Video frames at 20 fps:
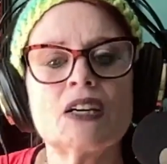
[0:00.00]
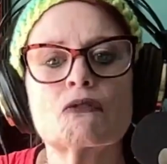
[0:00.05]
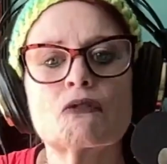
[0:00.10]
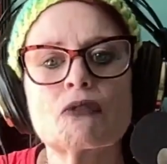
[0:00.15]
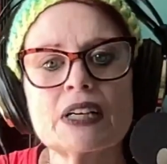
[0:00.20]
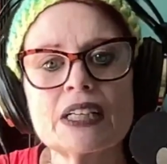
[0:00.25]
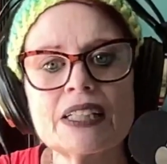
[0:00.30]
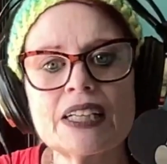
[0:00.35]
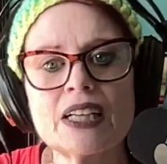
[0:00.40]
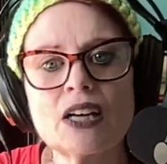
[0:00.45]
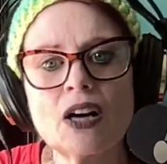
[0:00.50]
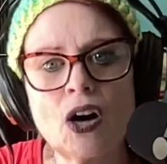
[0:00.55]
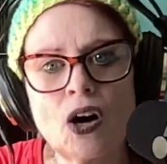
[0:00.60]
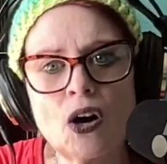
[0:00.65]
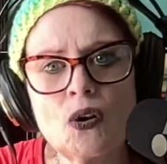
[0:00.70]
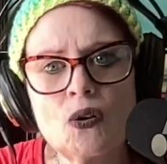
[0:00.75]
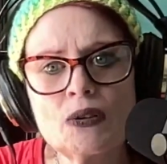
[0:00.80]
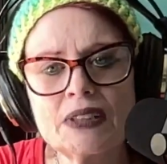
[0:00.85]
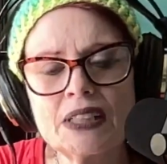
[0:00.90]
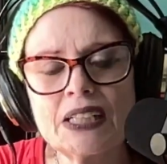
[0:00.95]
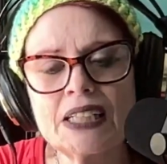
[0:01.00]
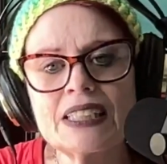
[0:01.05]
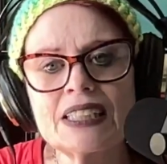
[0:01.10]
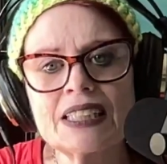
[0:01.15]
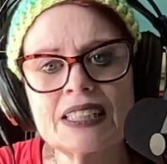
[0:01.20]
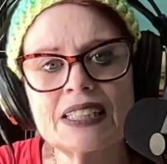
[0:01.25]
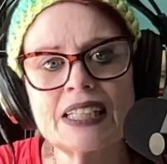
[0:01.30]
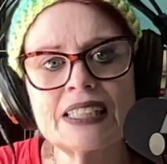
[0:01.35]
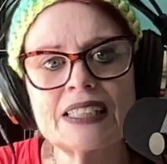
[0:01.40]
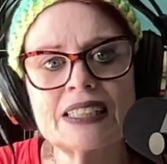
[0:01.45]
Really hone
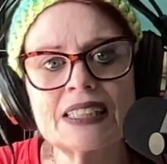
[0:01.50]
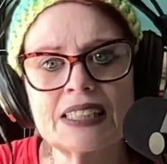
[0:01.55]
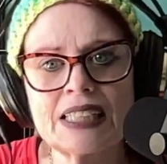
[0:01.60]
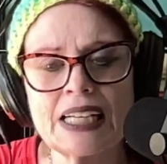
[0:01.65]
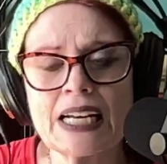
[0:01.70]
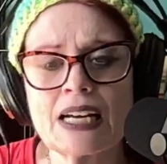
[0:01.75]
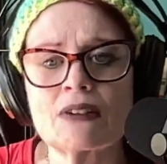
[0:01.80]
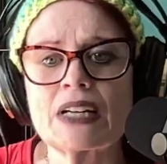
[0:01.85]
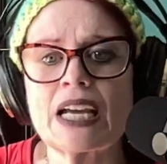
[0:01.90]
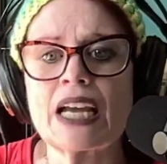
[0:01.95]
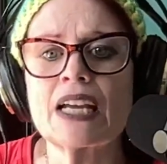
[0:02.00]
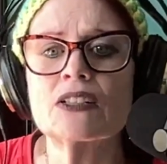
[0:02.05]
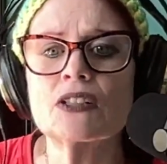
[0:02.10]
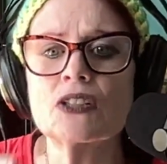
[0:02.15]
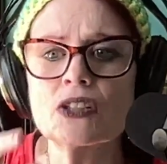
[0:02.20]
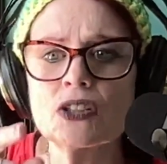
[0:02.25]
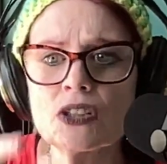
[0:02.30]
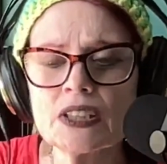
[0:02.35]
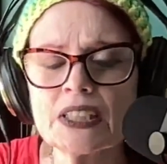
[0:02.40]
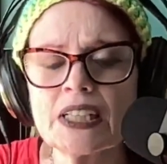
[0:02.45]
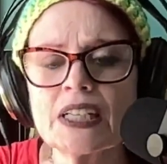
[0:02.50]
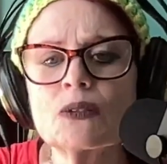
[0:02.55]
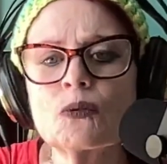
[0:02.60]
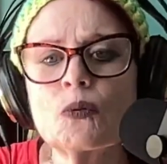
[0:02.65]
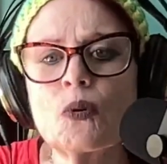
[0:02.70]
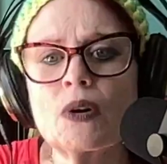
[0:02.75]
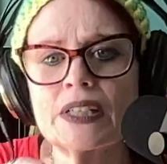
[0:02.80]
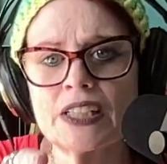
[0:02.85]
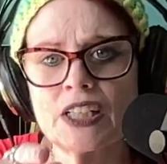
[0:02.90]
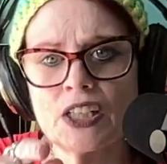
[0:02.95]
these things down and look
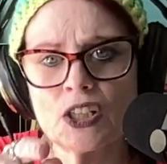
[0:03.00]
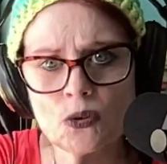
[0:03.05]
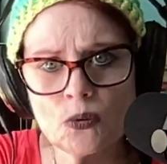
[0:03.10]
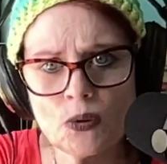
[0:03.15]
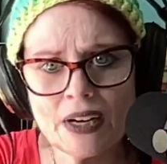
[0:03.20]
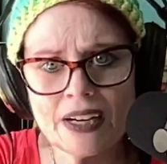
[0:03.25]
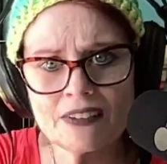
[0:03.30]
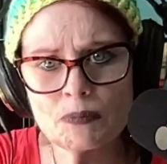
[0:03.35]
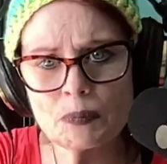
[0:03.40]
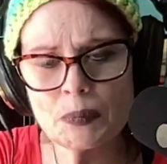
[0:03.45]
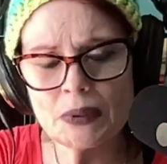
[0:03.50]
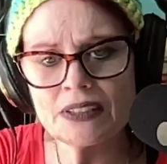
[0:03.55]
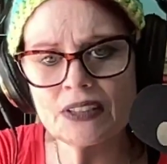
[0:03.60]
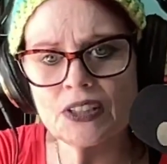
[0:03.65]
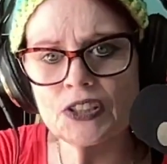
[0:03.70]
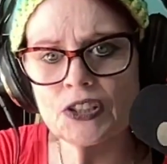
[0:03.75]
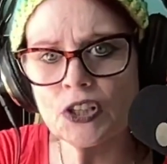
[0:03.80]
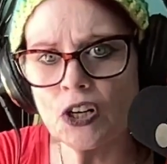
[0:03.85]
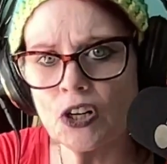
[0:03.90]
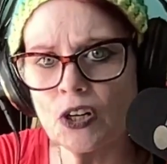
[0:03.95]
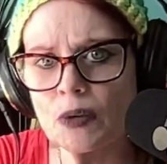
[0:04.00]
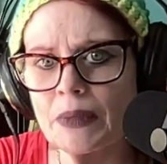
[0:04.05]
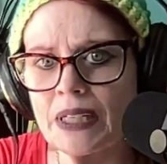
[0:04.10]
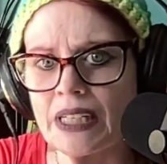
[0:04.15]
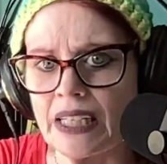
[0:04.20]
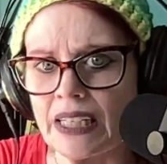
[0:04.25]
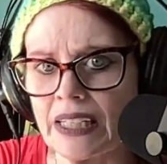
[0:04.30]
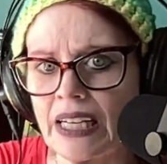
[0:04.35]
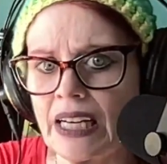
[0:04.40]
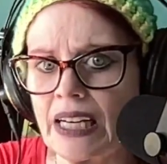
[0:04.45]
at what you have been
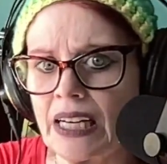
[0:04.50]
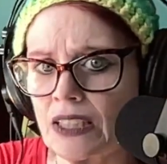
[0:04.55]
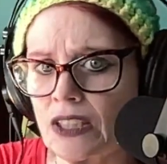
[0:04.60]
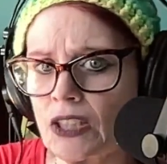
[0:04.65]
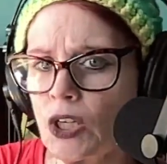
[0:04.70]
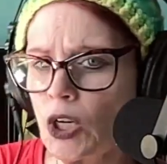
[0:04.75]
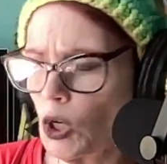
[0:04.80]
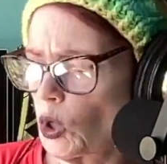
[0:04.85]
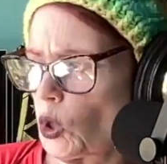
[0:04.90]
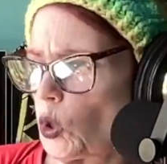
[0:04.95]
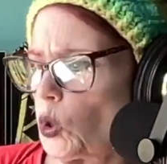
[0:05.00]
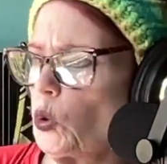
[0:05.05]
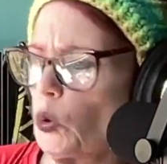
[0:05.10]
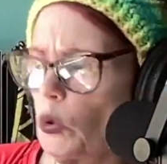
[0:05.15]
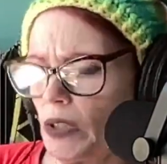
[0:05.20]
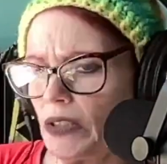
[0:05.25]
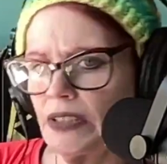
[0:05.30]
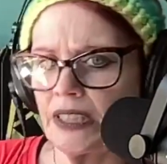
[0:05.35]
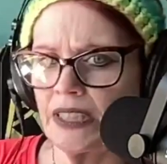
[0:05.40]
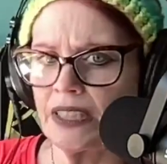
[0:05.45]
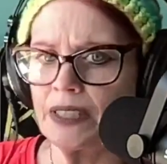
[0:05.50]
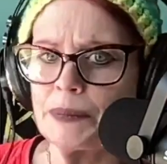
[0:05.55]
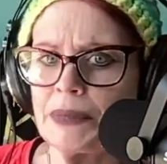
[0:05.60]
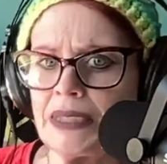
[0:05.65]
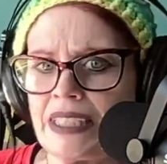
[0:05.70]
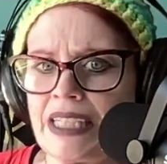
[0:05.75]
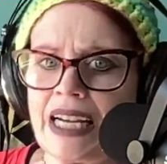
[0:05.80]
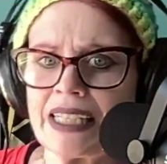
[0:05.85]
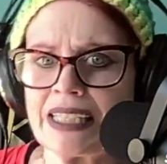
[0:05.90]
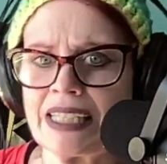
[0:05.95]
determining as, ooh, there's something
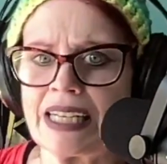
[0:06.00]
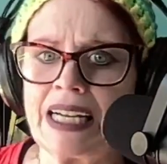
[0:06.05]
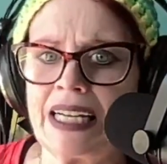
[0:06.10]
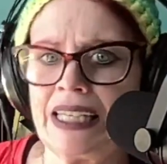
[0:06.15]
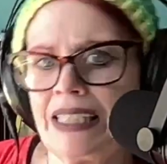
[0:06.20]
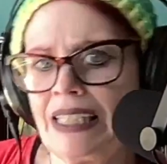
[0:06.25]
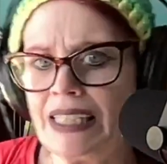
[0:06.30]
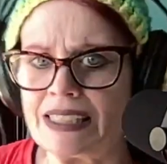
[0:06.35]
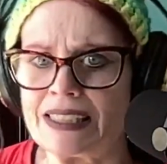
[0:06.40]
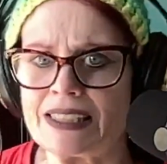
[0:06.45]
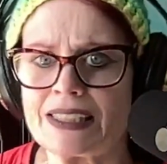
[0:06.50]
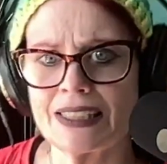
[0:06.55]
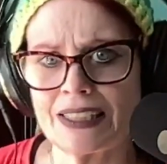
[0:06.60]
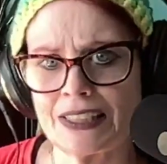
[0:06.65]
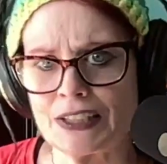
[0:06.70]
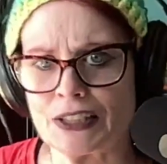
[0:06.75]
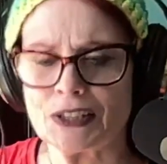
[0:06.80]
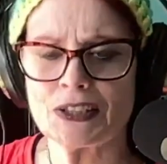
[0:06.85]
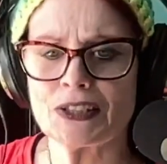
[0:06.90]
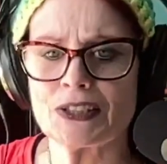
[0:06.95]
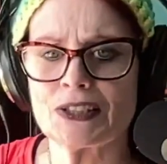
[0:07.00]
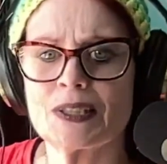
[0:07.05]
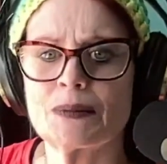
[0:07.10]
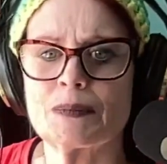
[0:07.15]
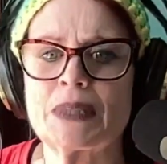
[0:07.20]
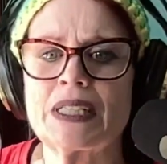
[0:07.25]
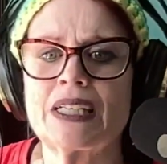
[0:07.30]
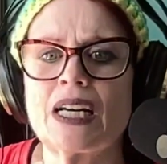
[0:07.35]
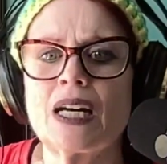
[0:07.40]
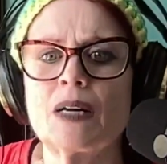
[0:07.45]
in that guy just stirs
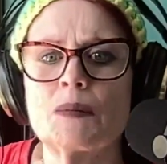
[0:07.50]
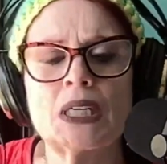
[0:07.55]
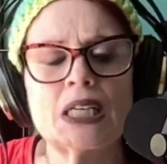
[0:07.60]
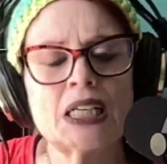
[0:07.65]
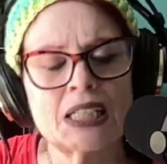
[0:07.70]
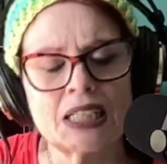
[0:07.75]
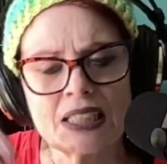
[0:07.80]
me up.